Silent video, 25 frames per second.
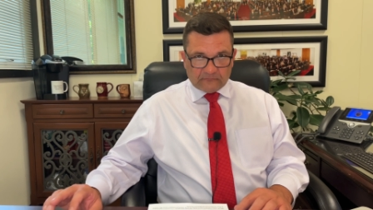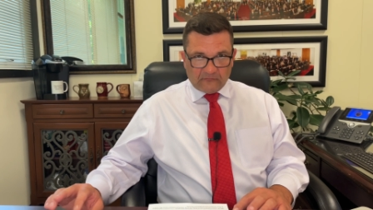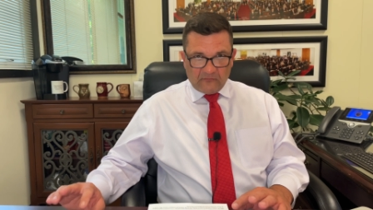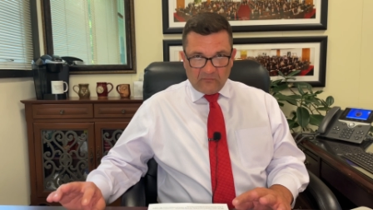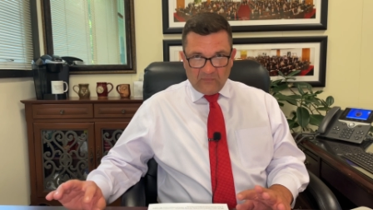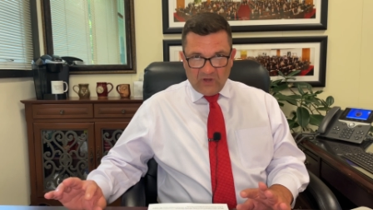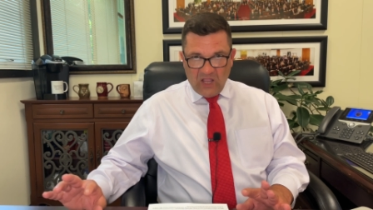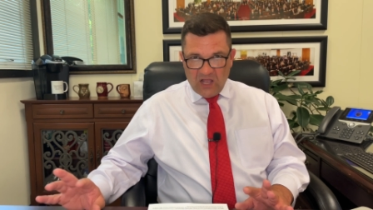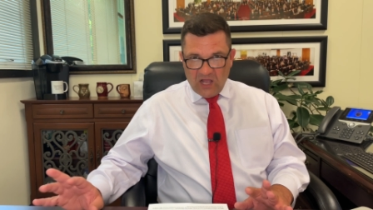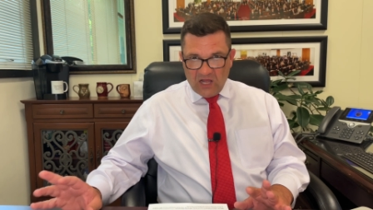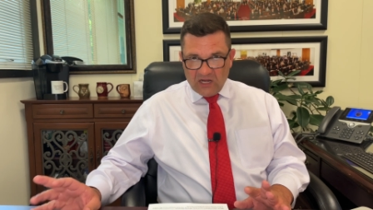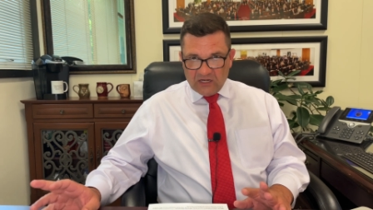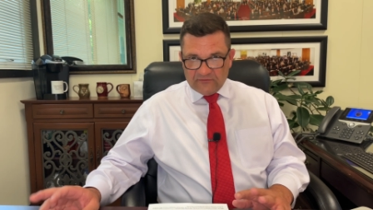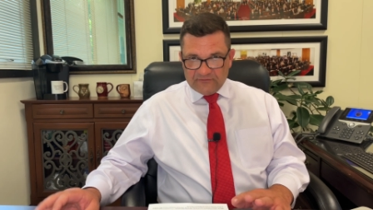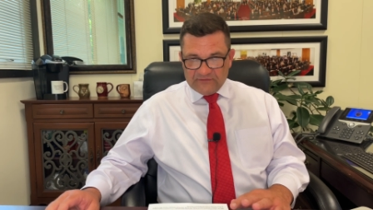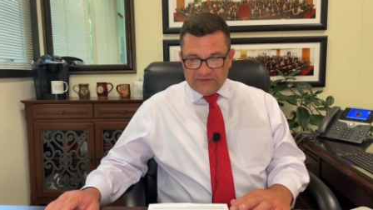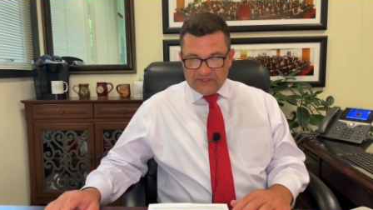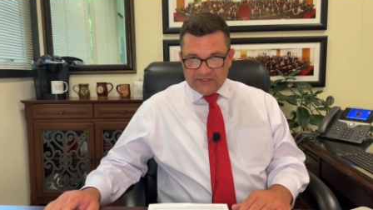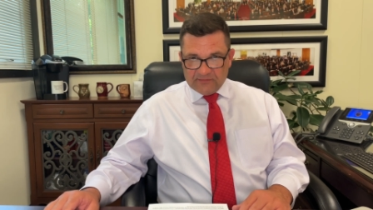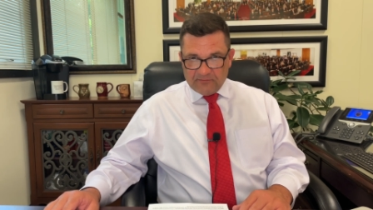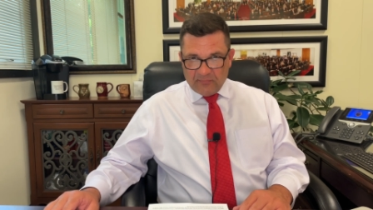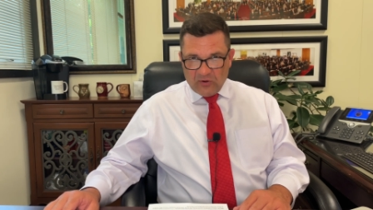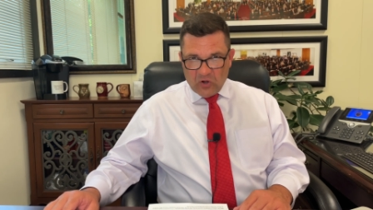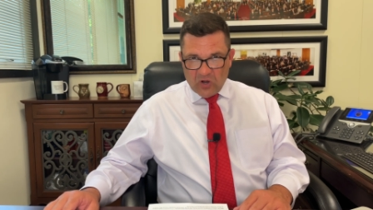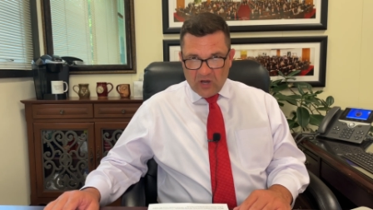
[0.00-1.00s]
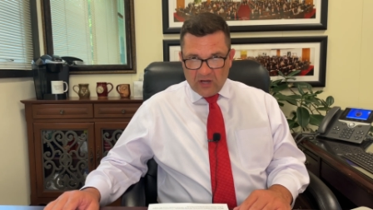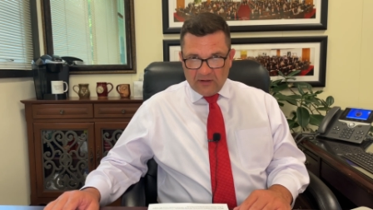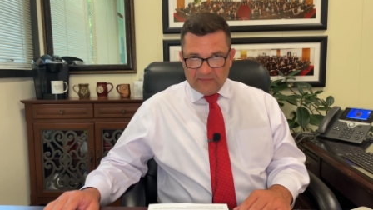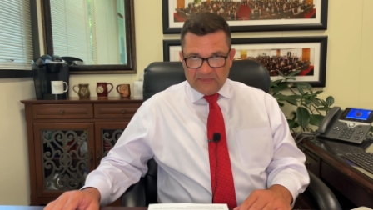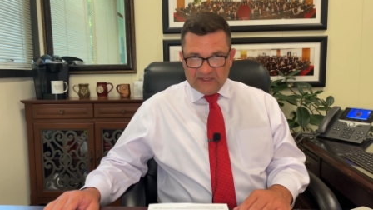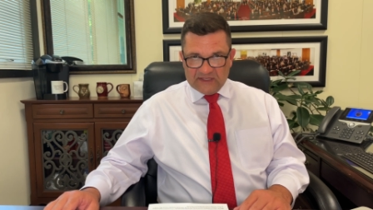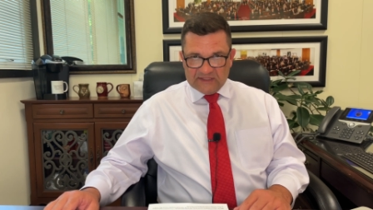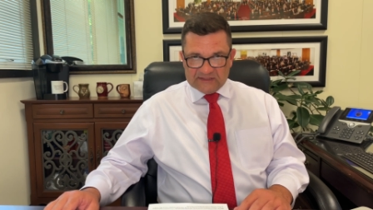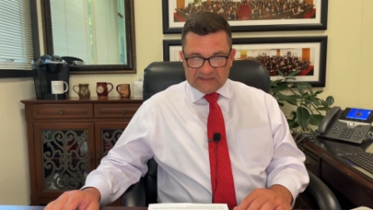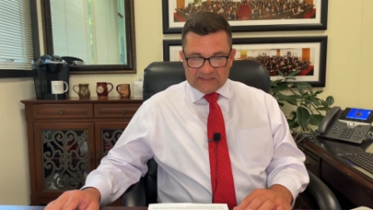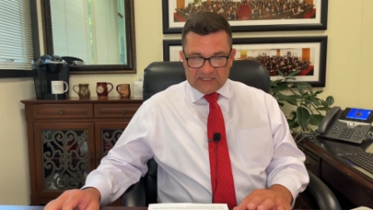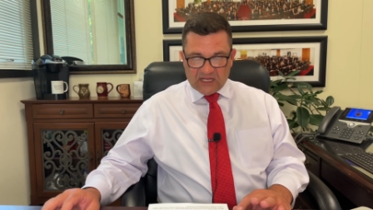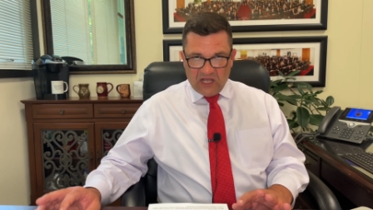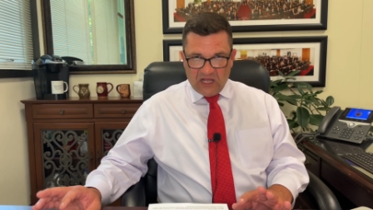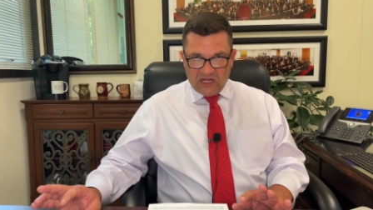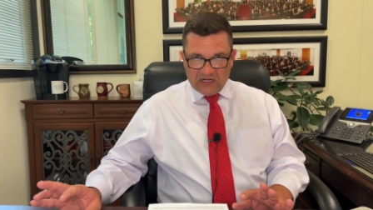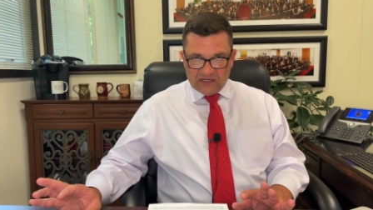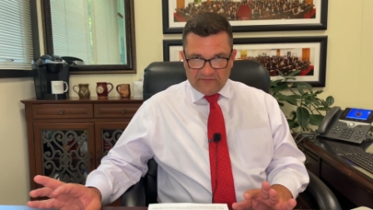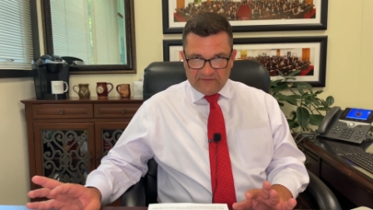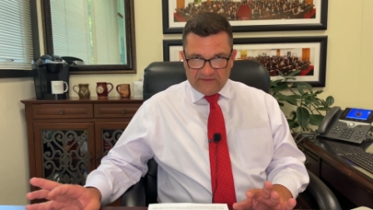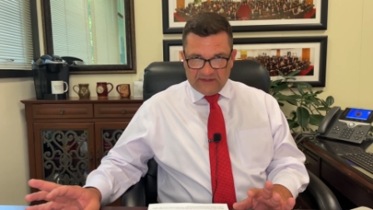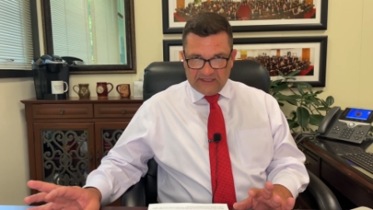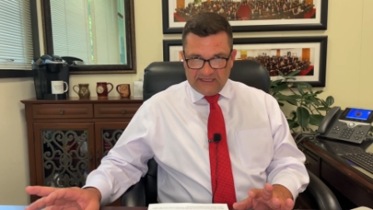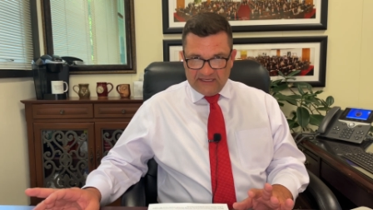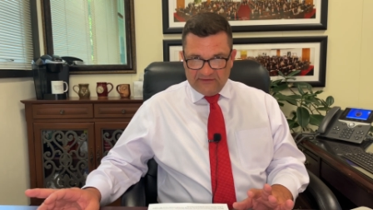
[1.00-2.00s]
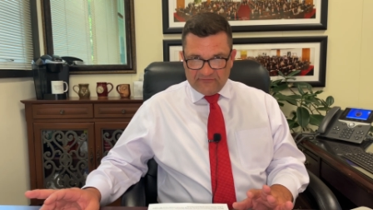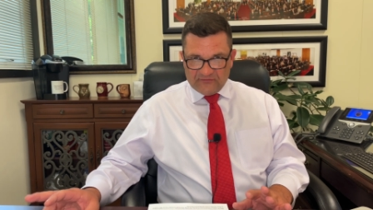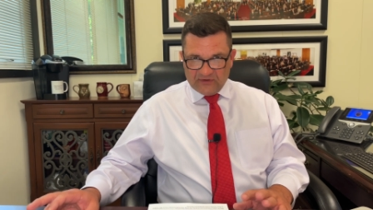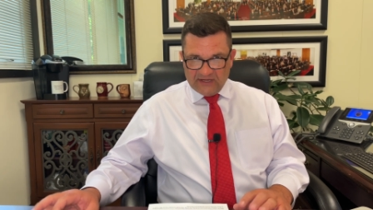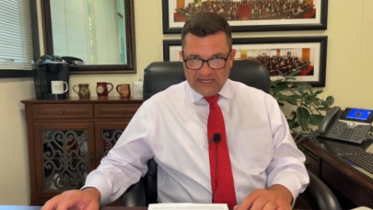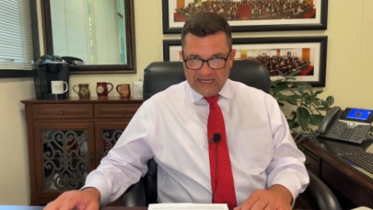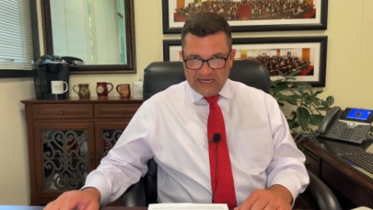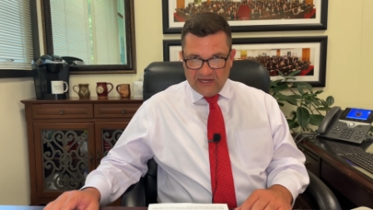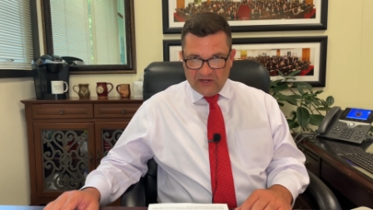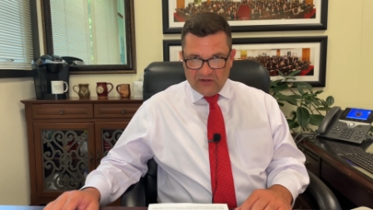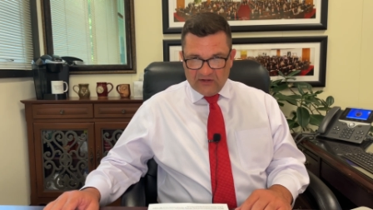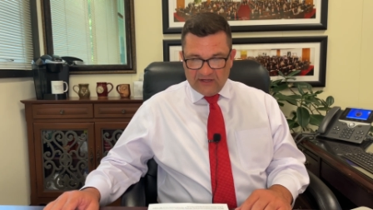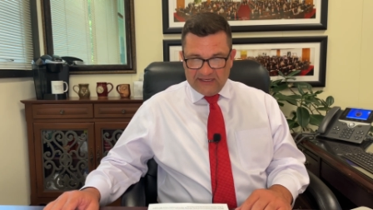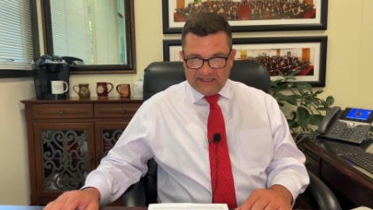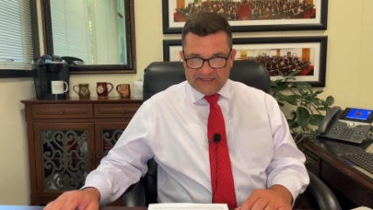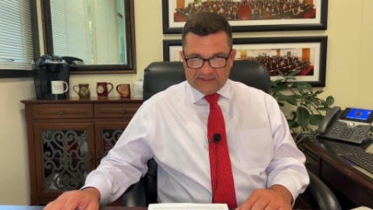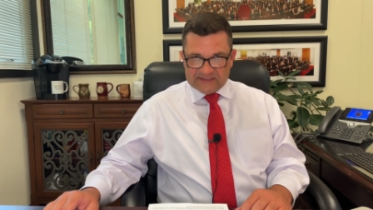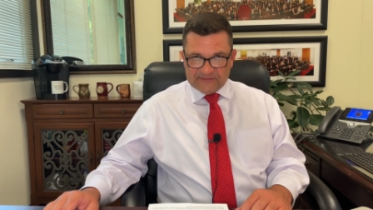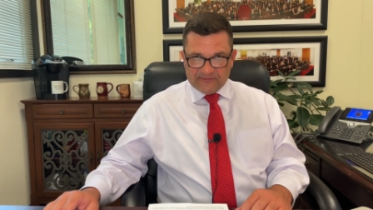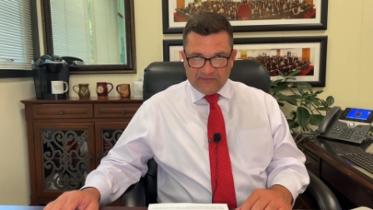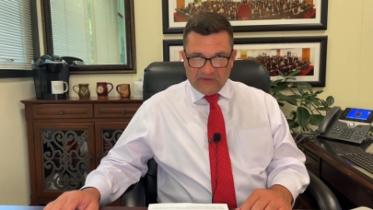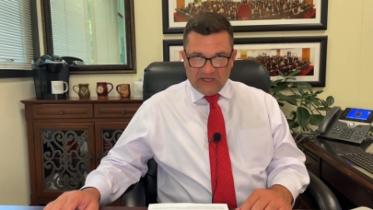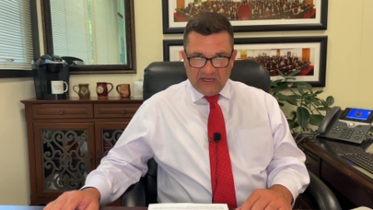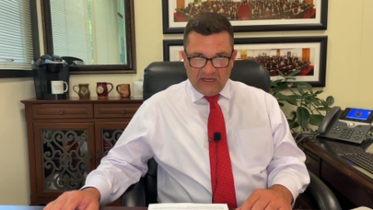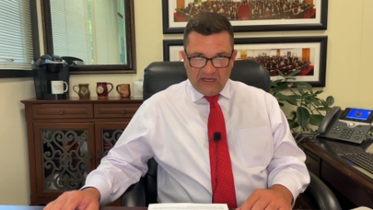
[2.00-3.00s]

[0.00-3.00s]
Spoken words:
all of the departments, all of the different areas.